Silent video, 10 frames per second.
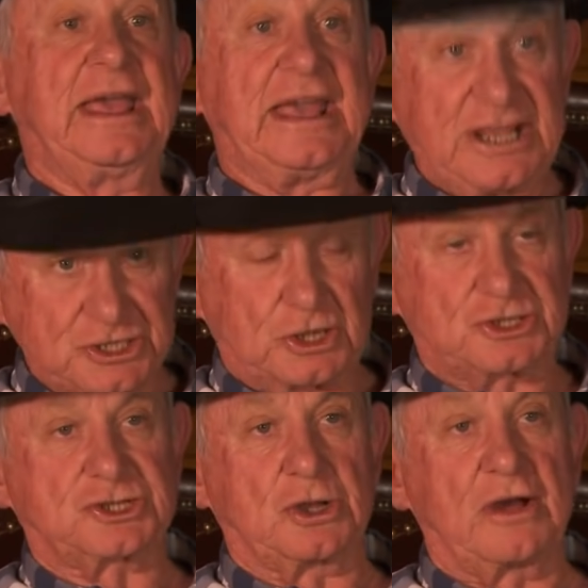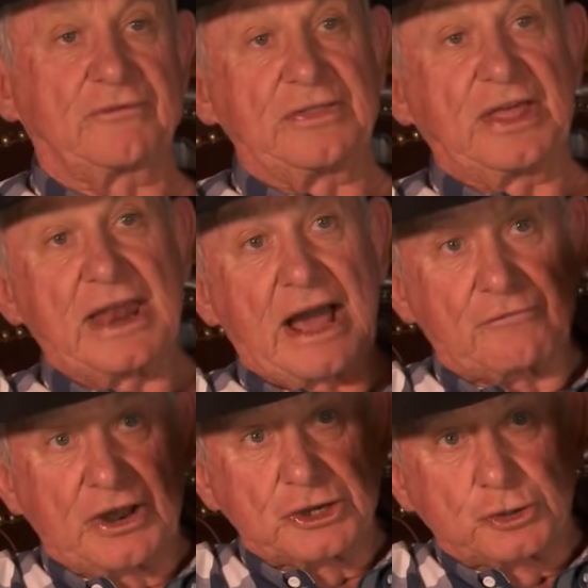he's got staff, and then I've
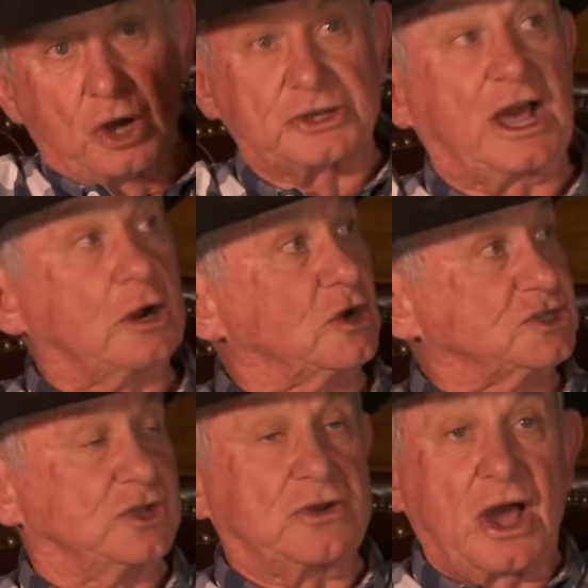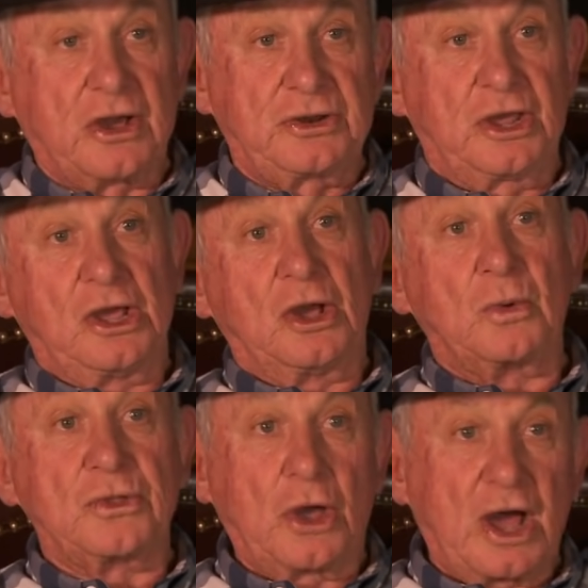got a daughter across the road
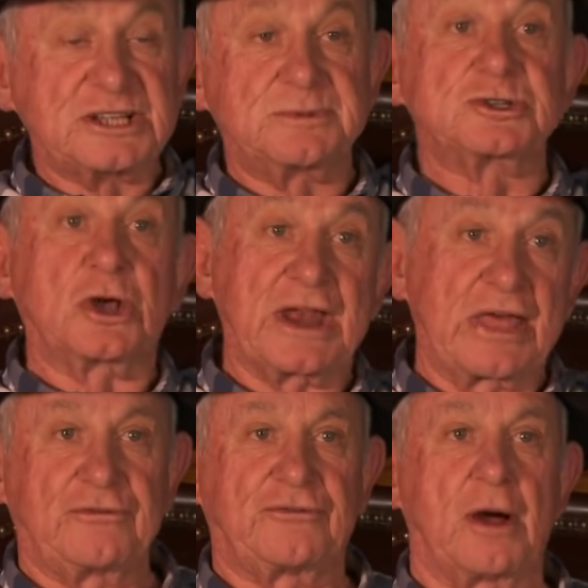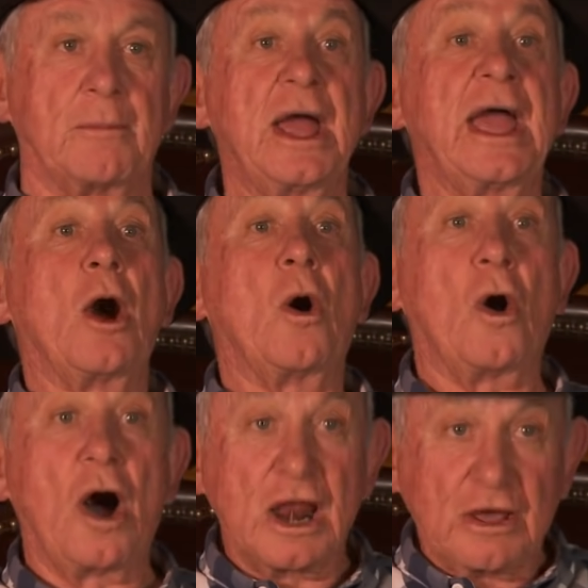with her husband's got another farm.
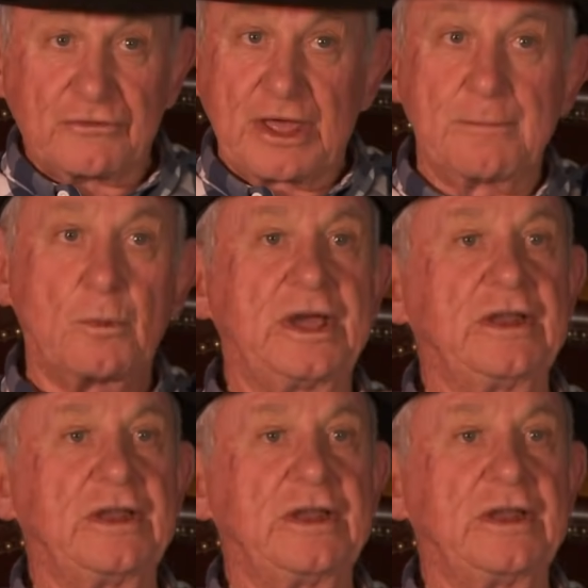All of them were